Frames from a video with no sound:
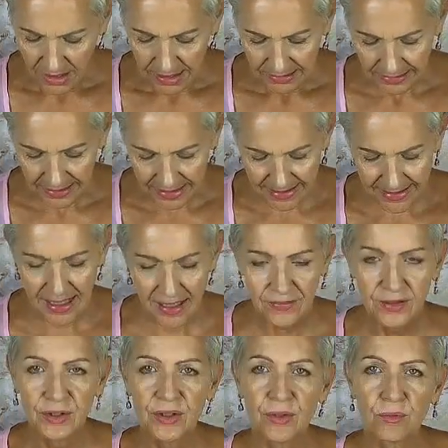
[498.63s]
Let's have a
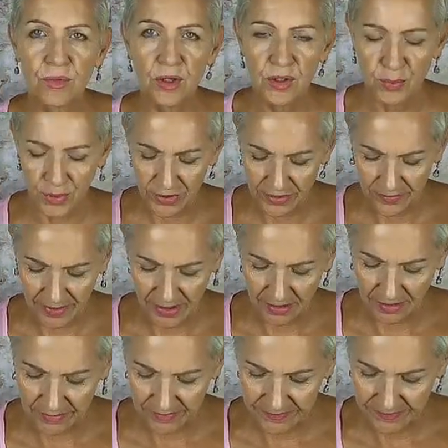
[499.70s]
look at rock bottom here.